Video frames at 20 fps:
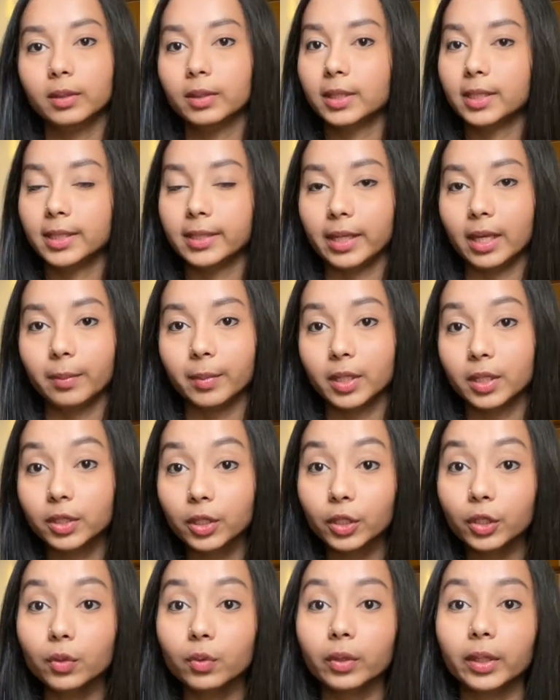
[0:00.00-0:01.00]
same as
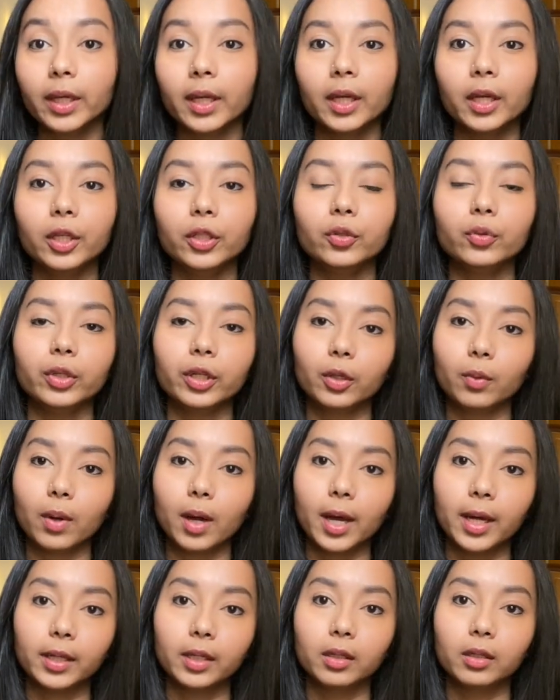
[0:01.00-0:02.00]
the UK, you
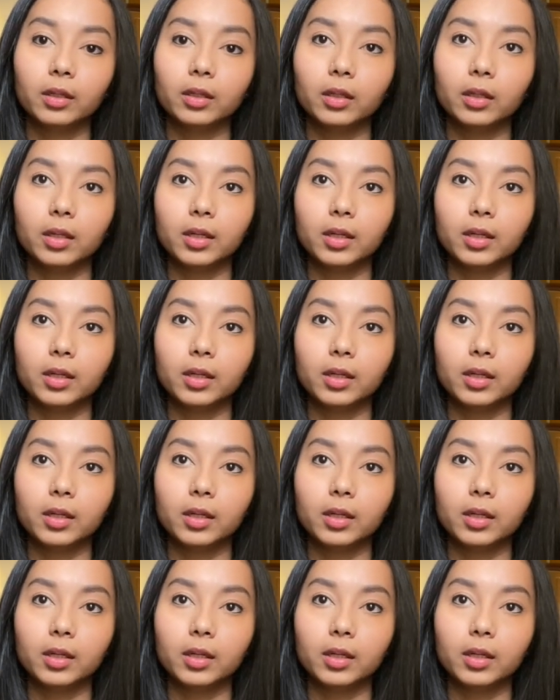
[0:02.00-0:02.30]
require